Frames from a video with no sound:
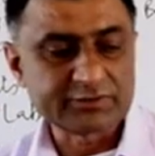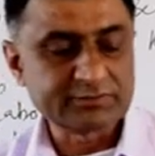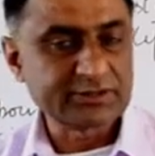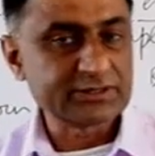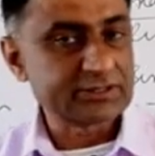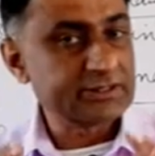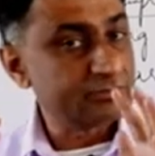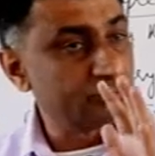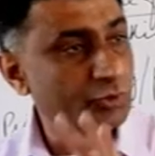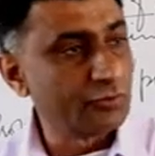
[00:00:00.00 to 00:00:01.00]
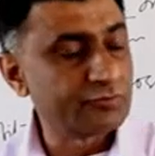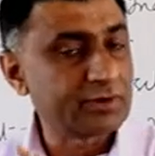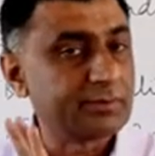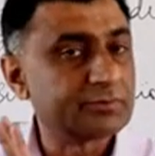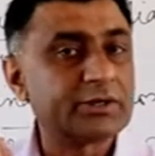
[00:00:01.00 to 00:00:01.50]
it means that they moved
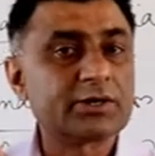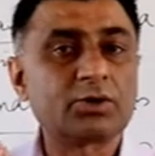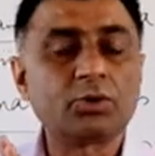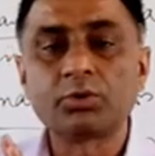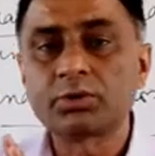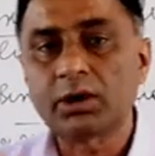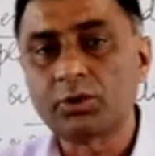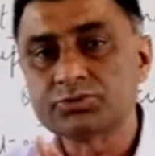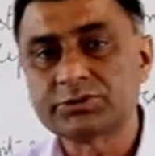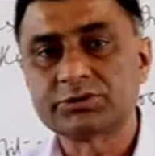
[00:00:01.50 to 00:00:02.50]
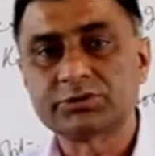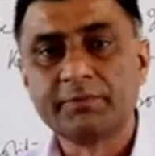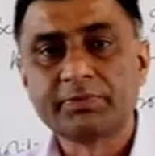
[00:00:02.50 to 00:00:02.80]
from their own houses,